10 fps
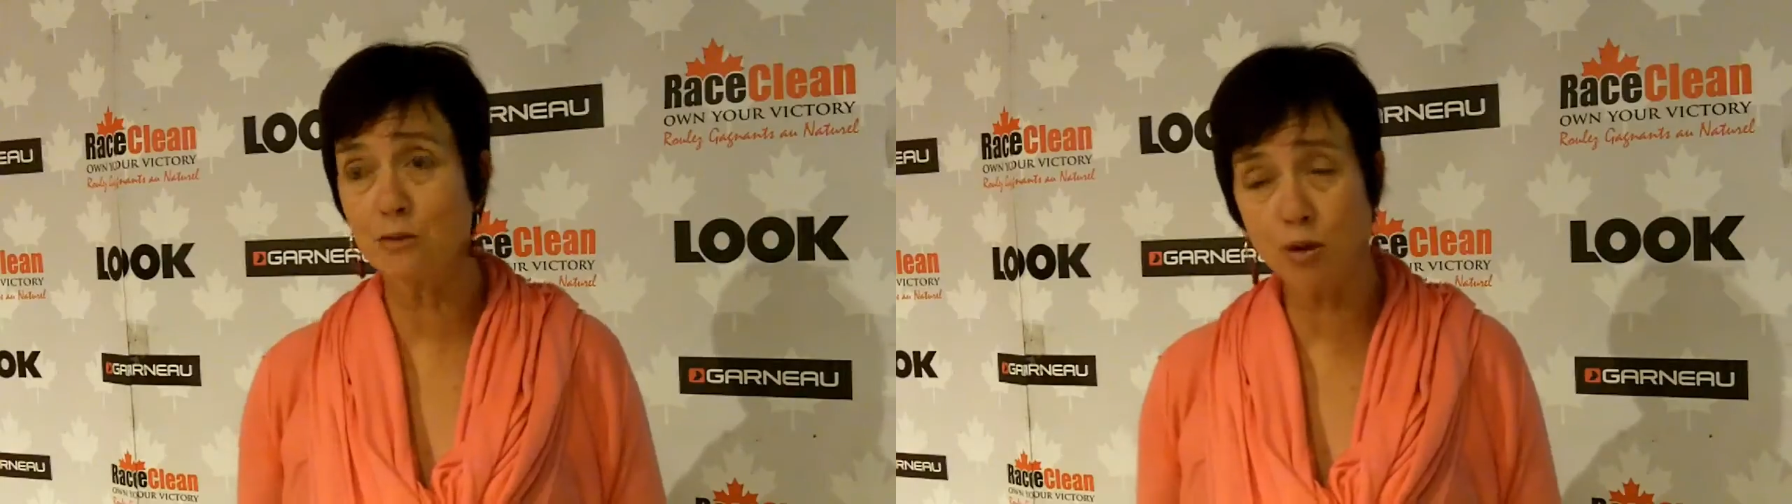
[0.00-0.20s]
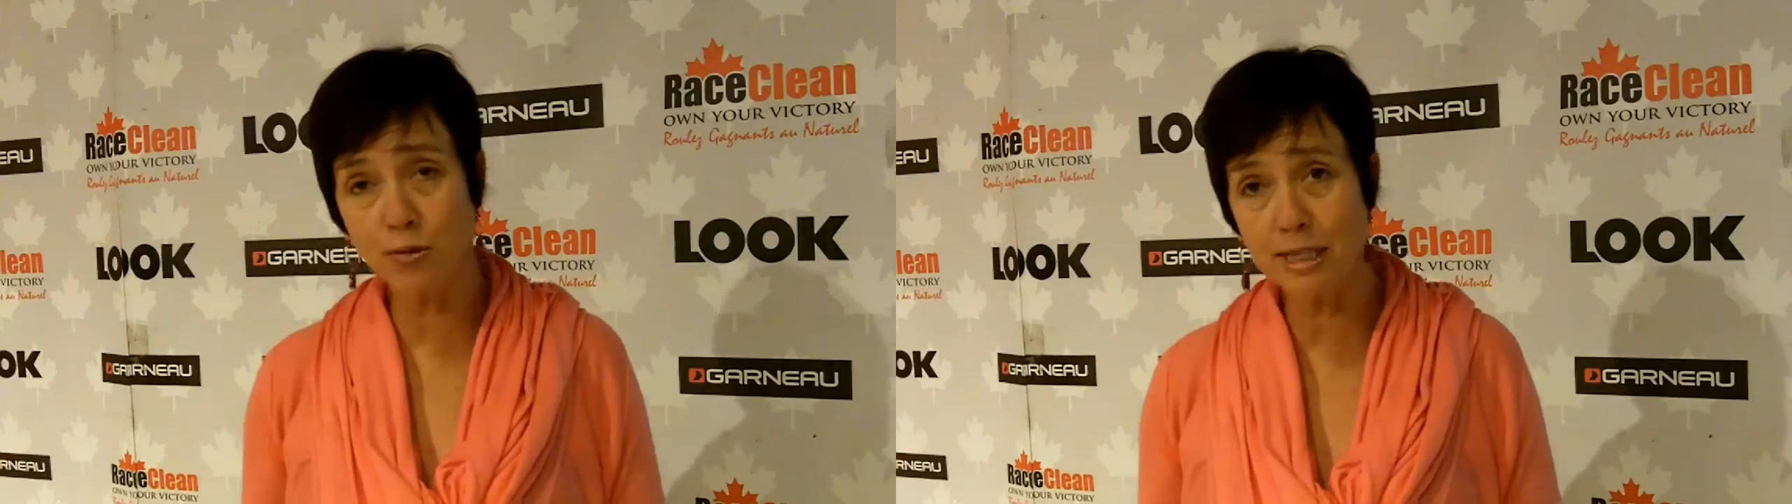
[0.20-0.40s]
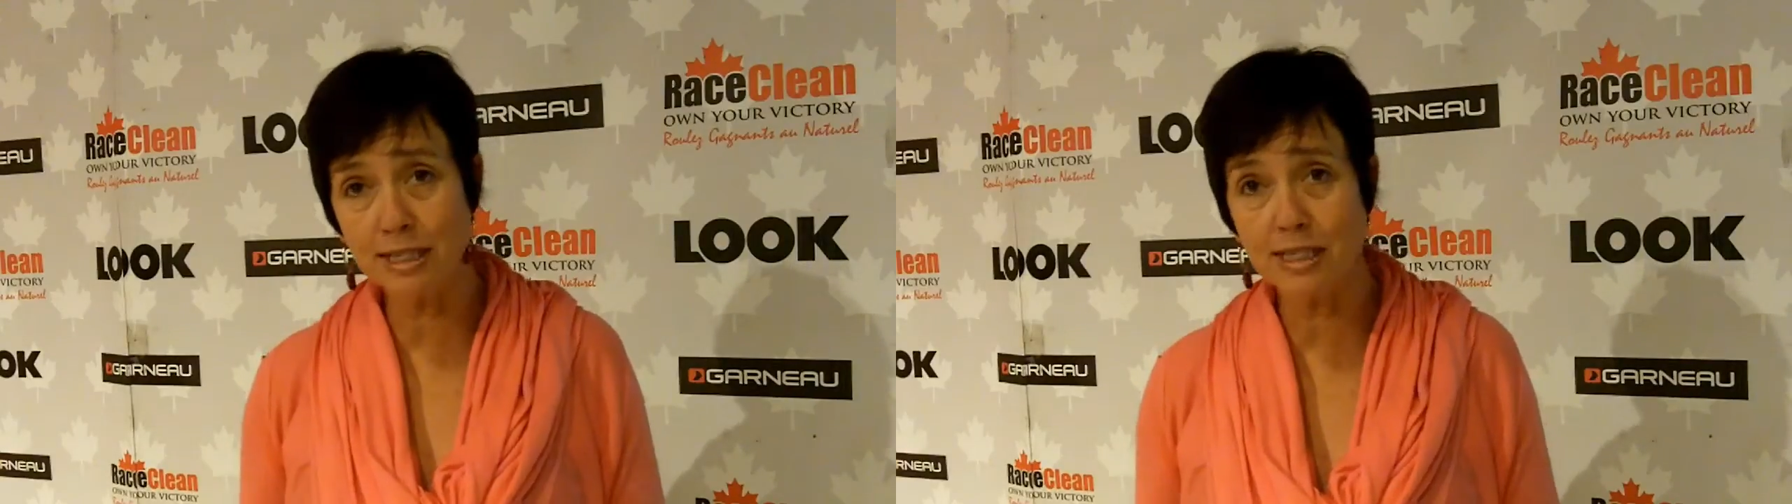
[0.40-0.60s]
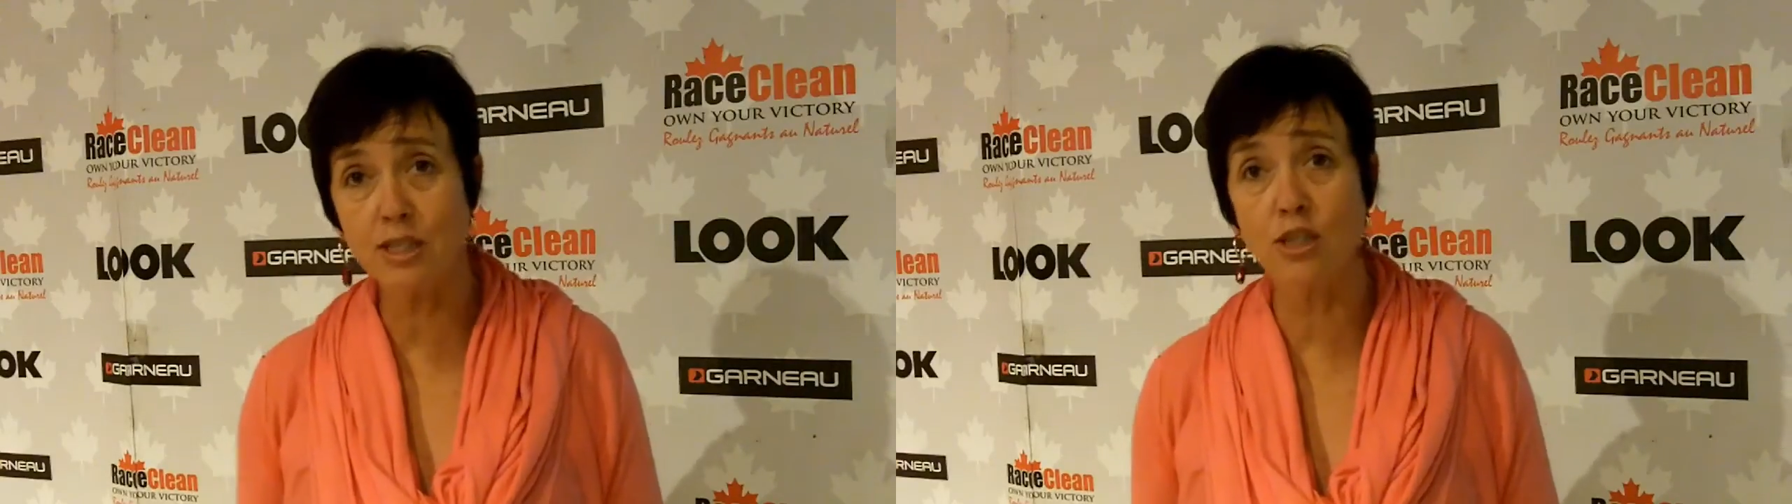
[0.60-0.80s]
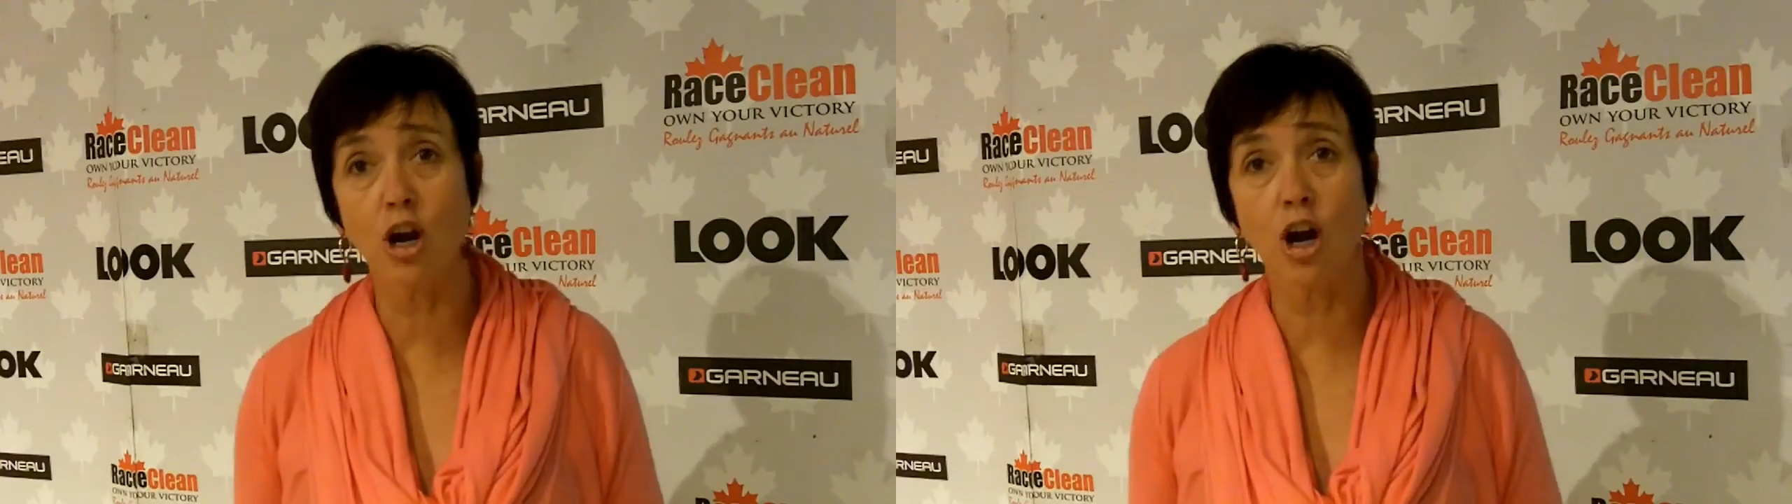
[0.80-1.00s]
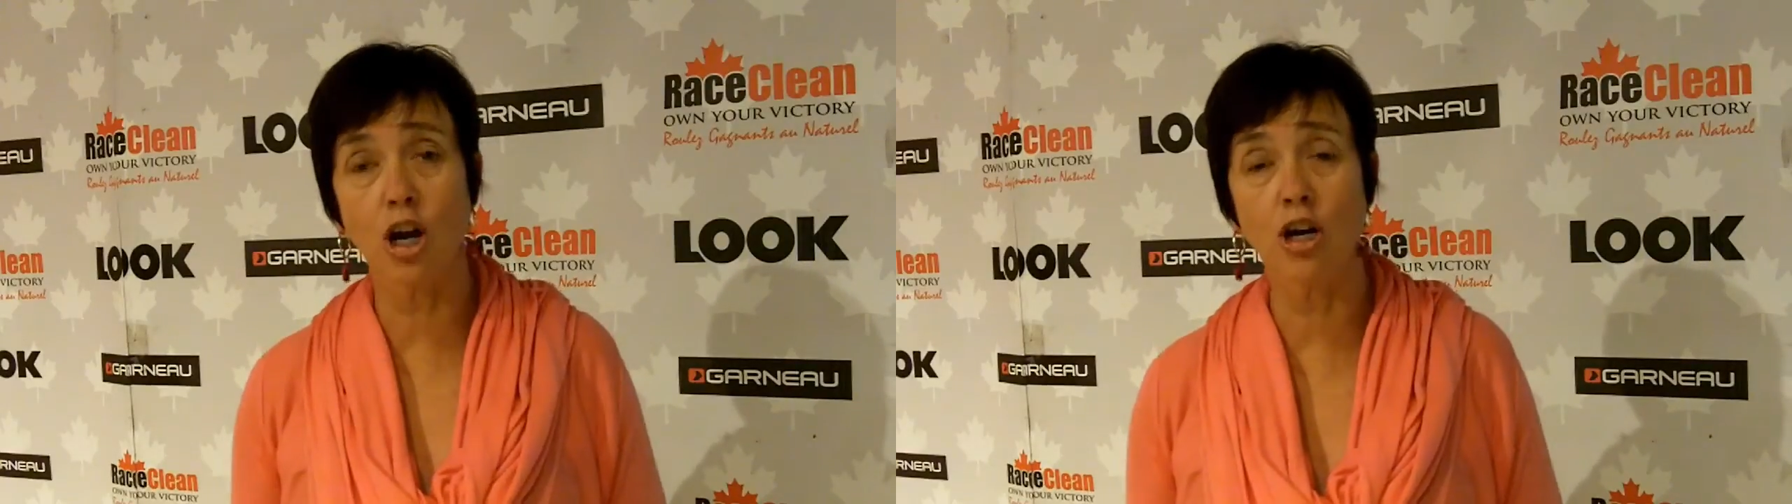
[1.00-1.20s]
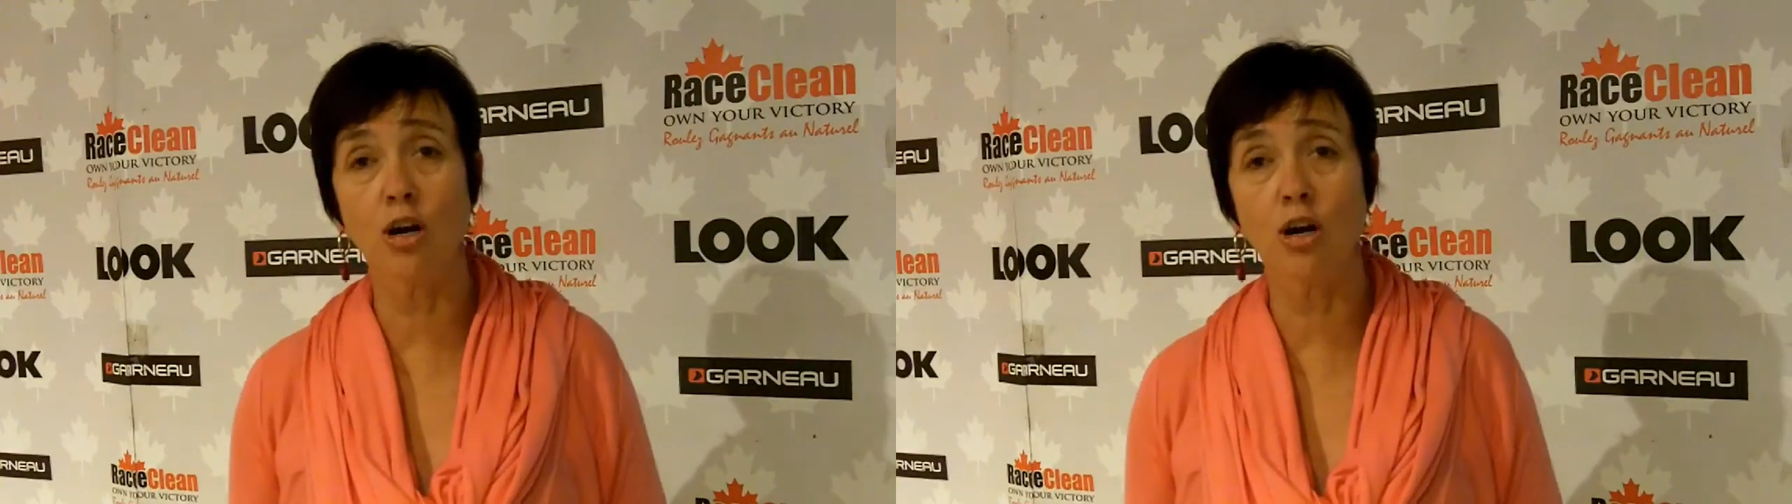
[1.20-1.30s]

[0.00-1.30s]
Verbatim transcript: road races is, are